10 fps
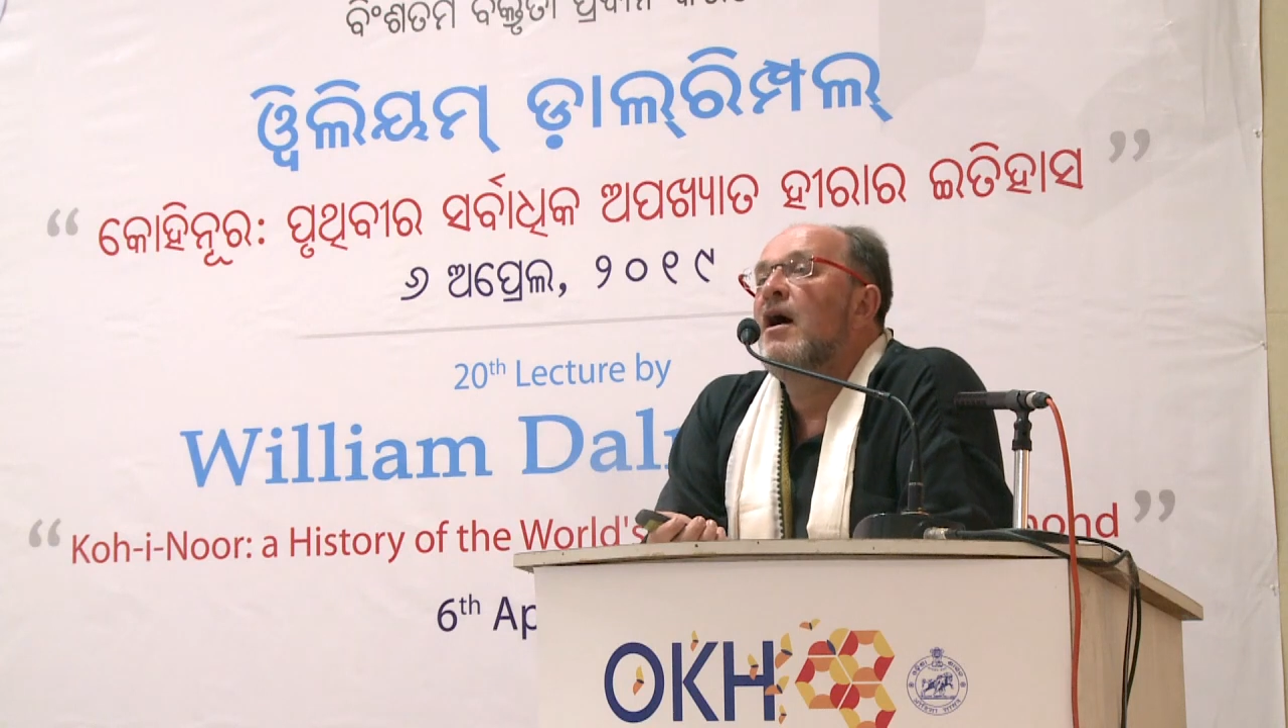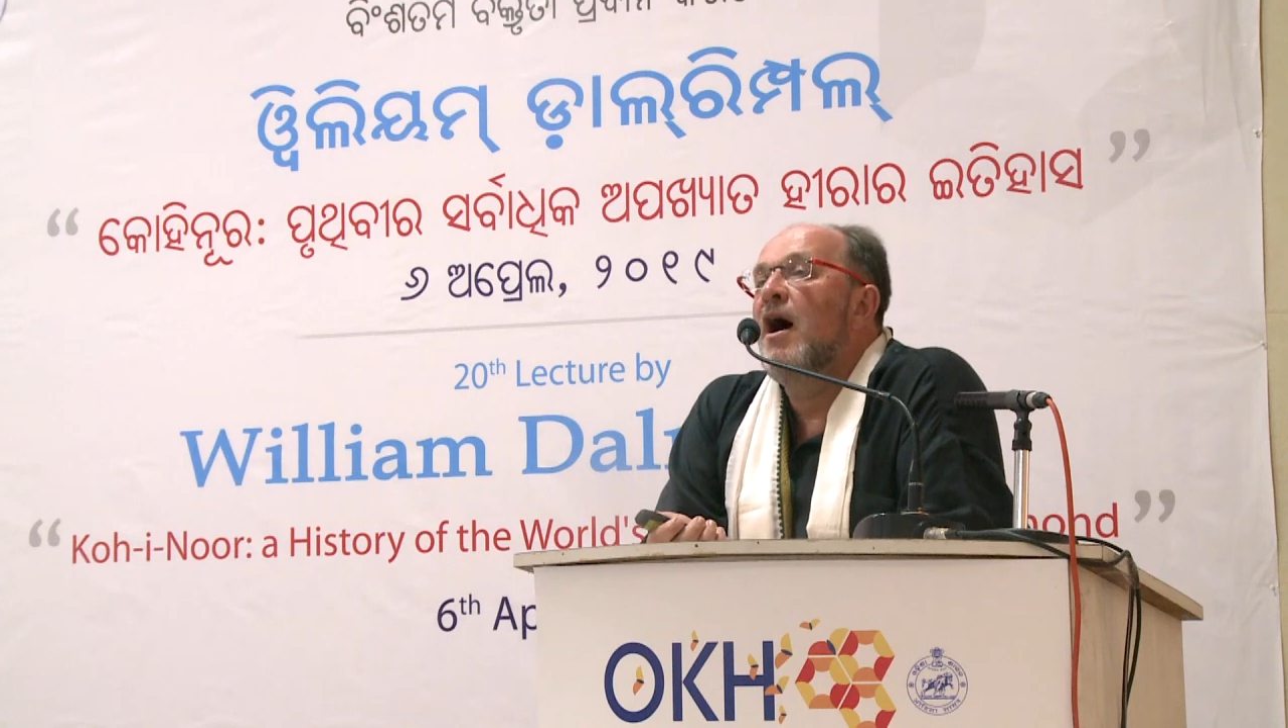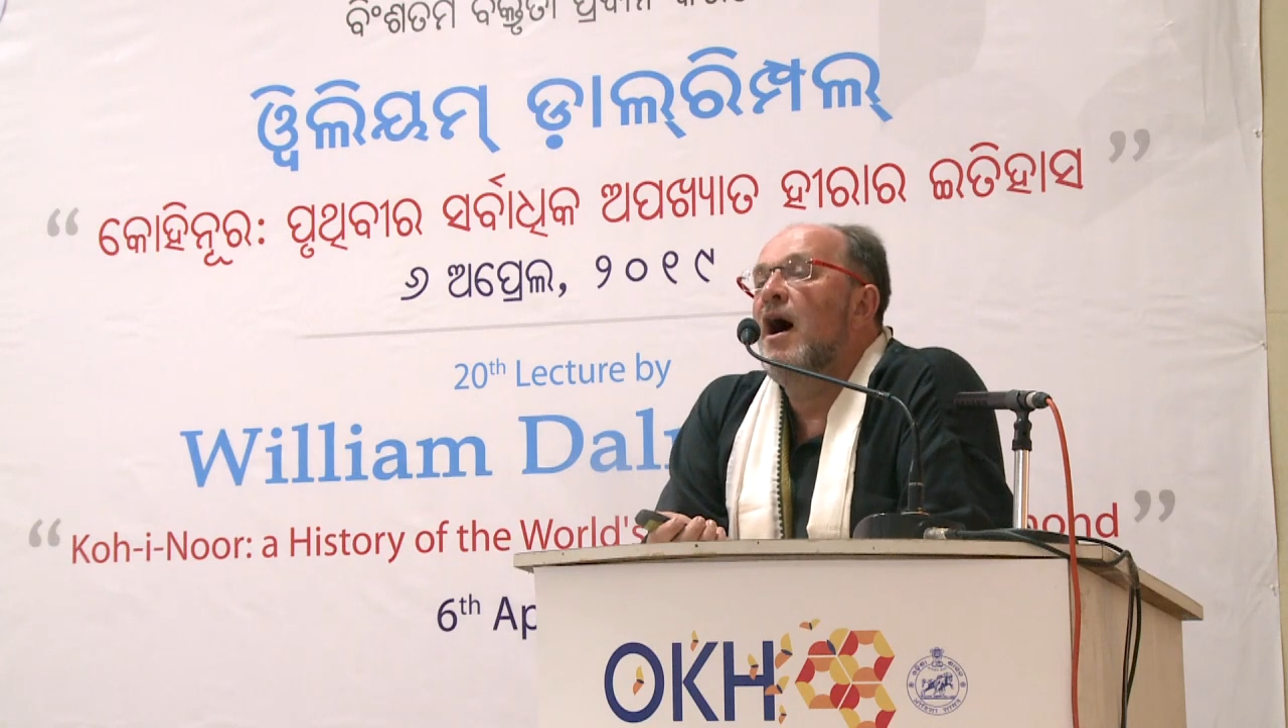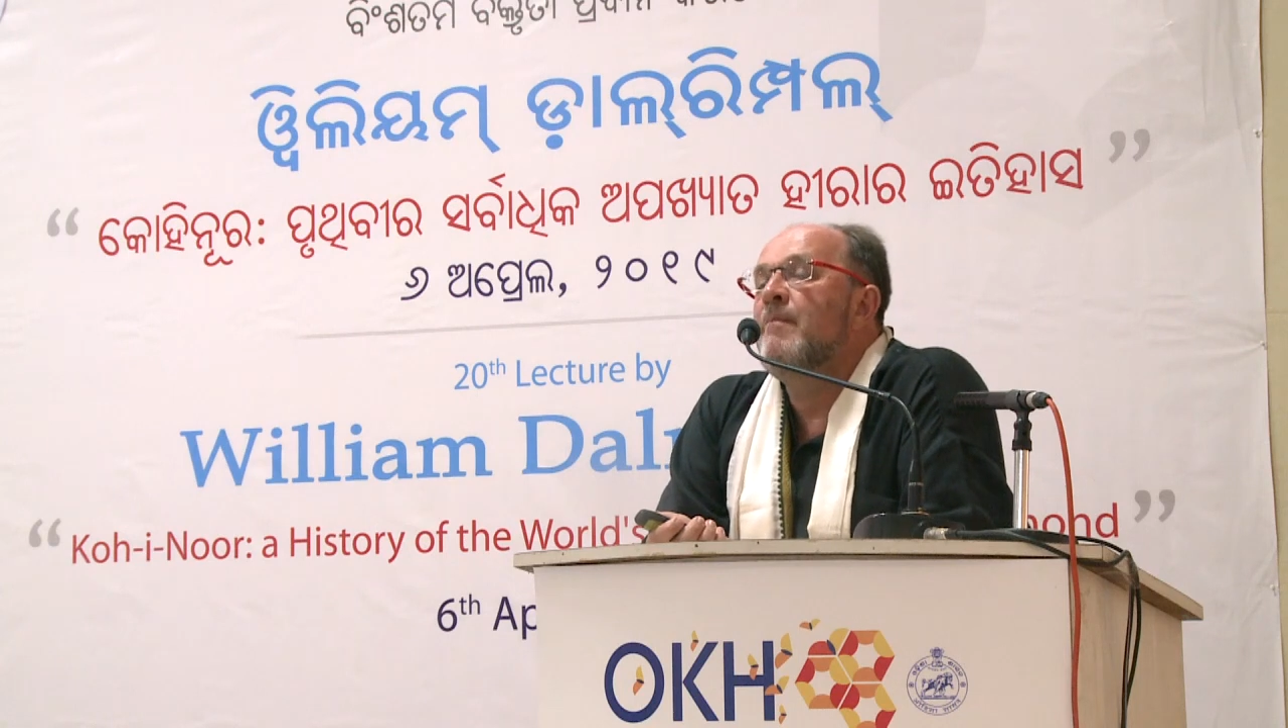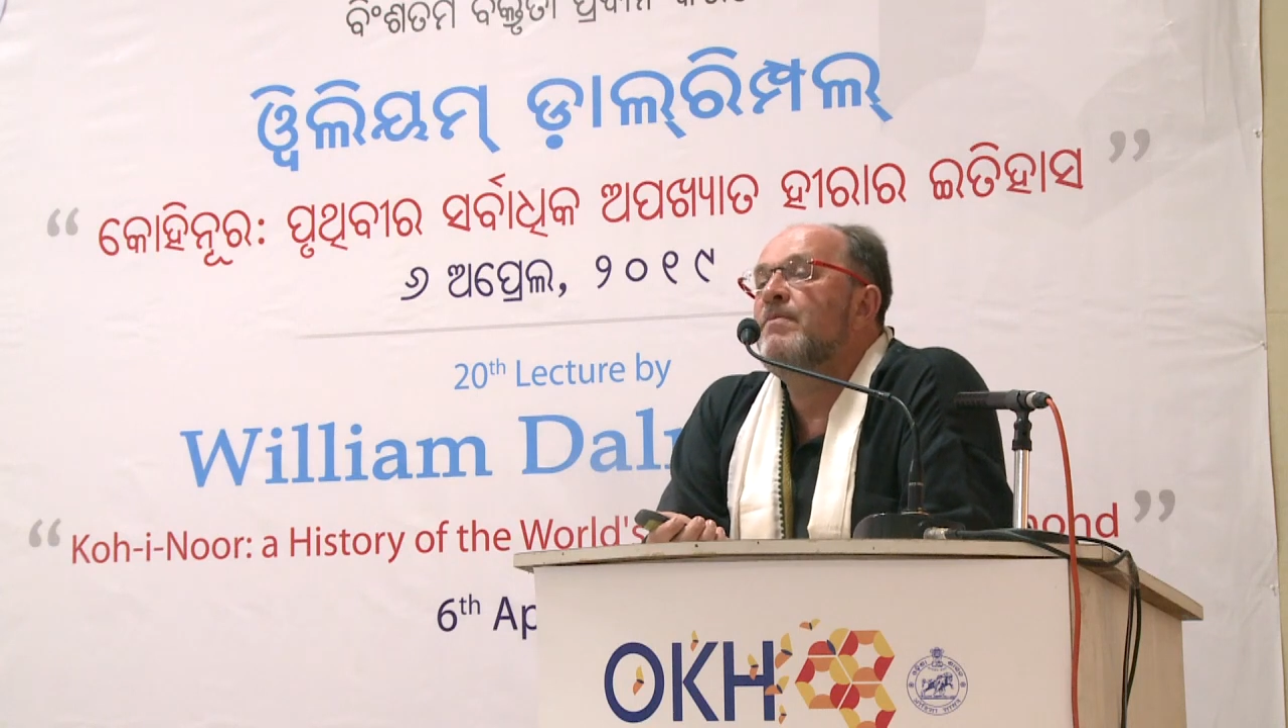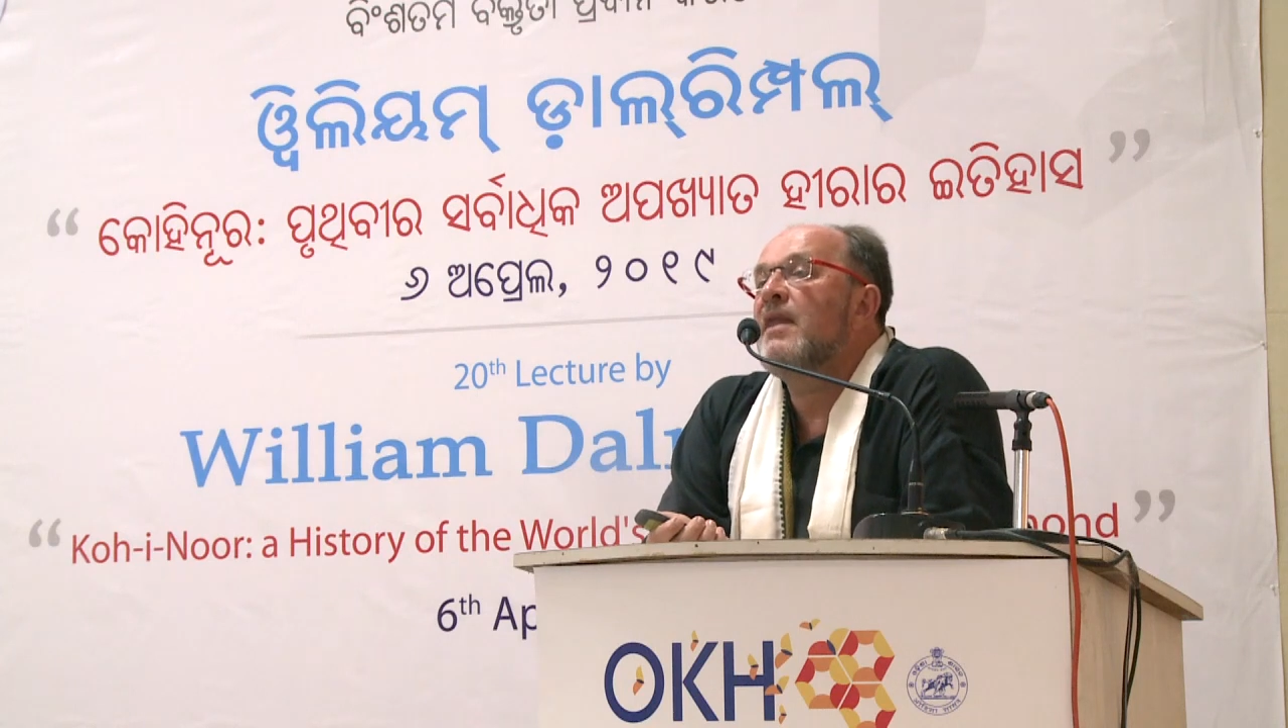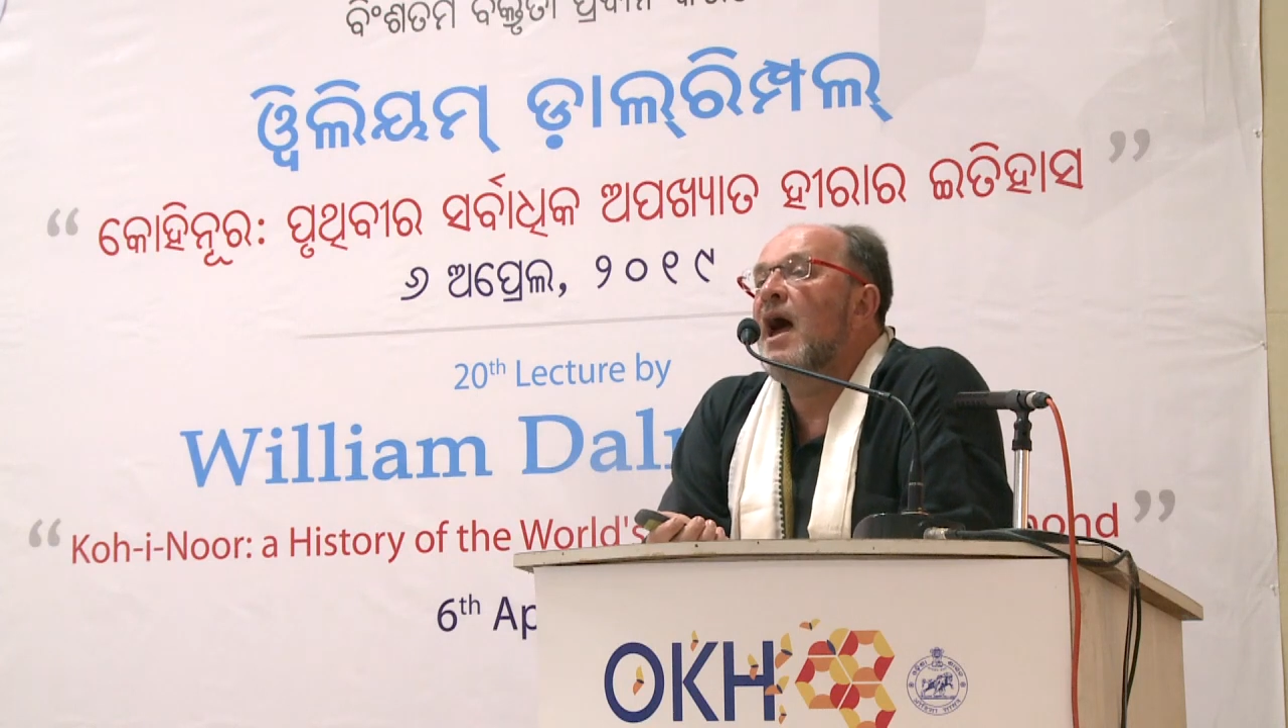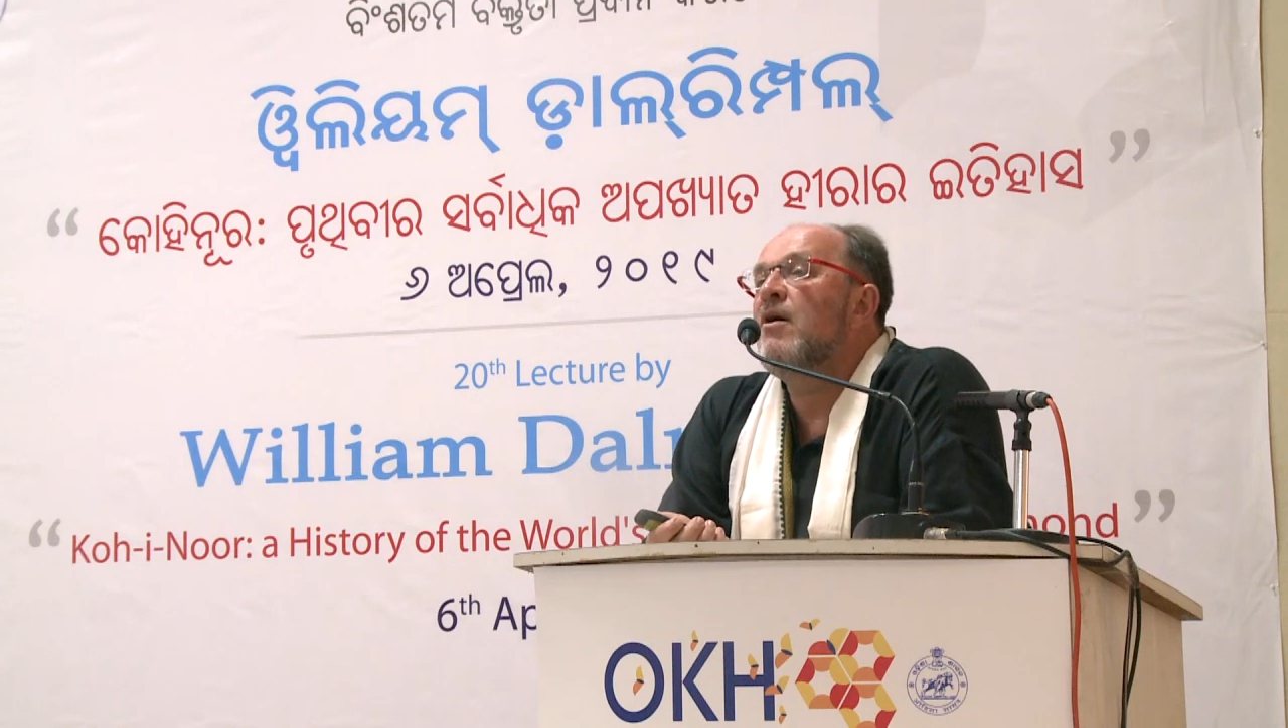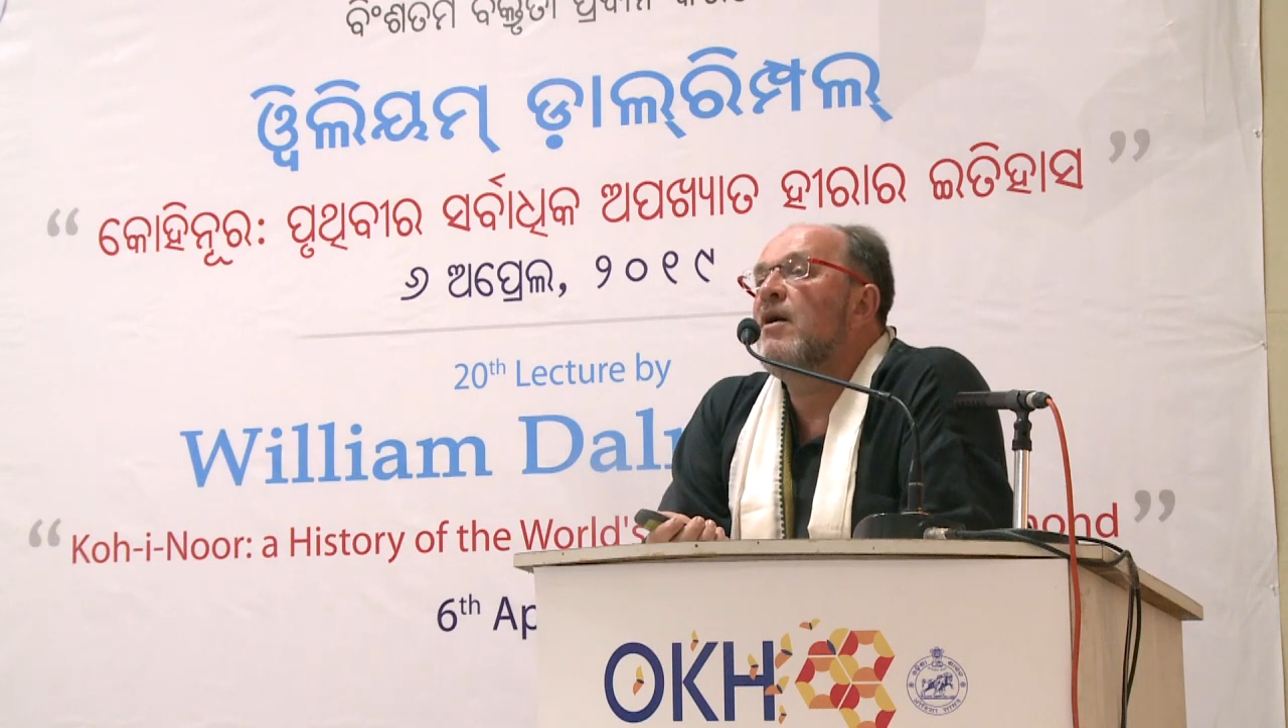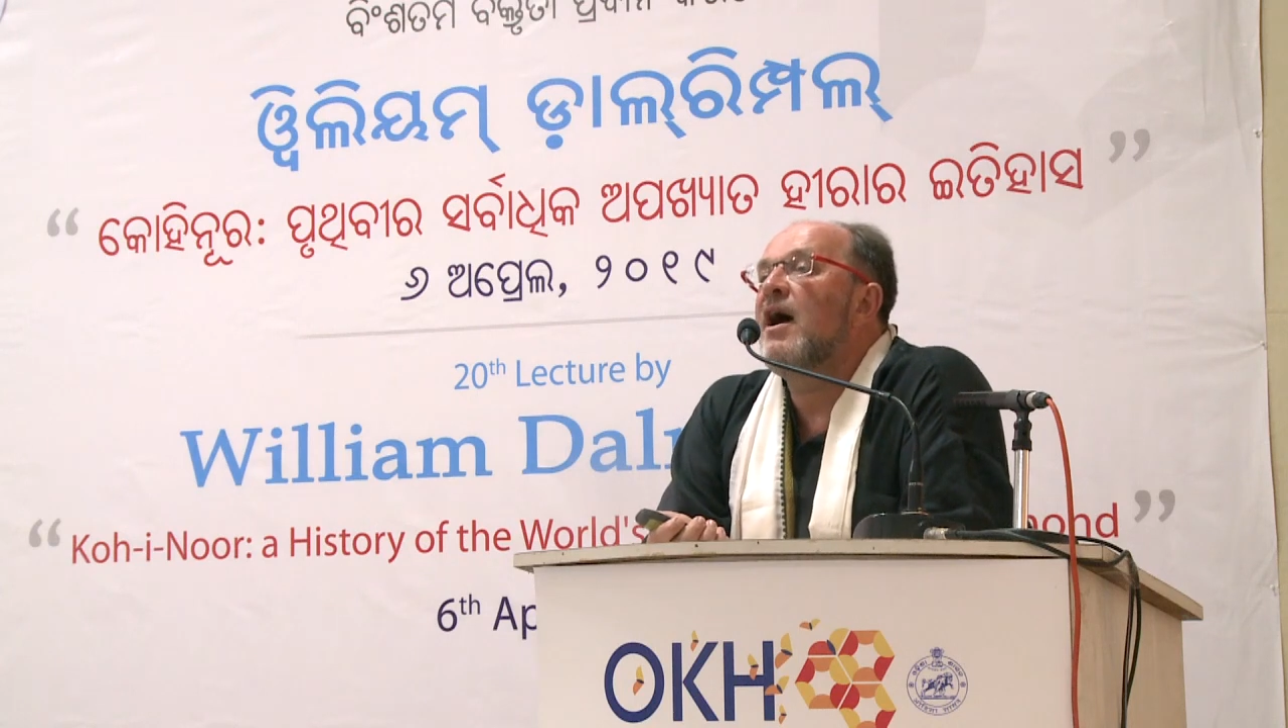
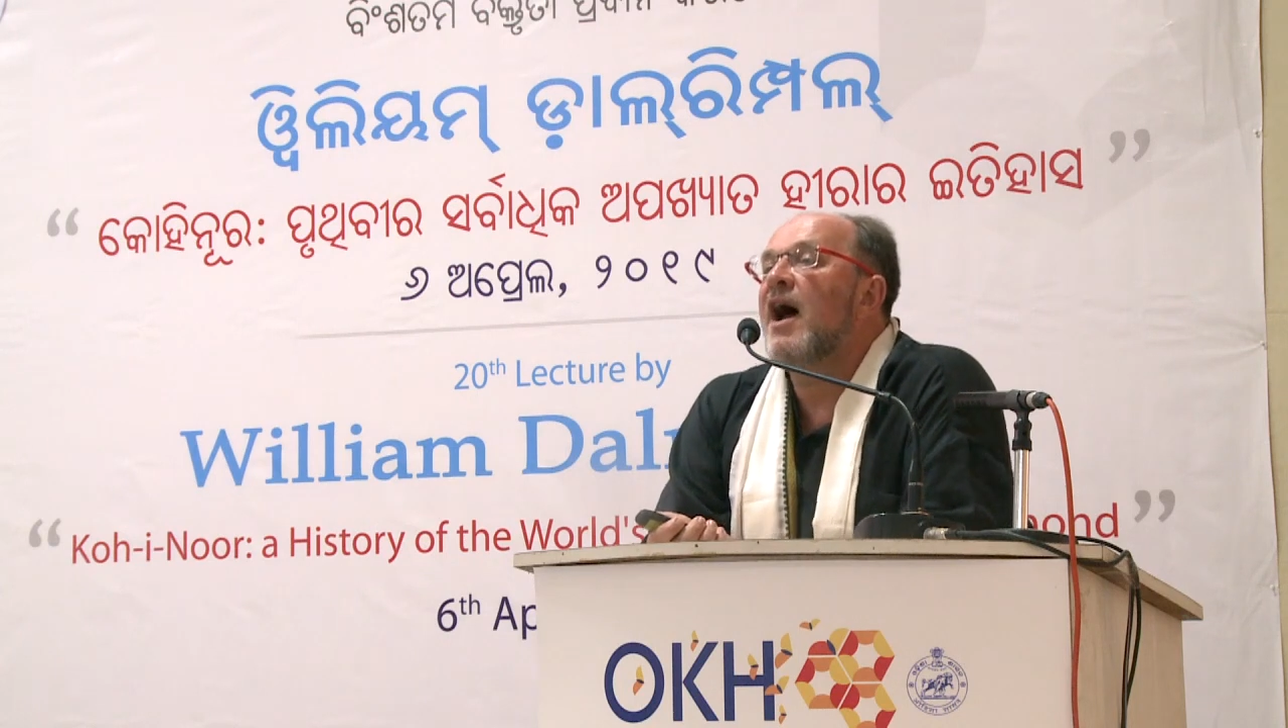Now,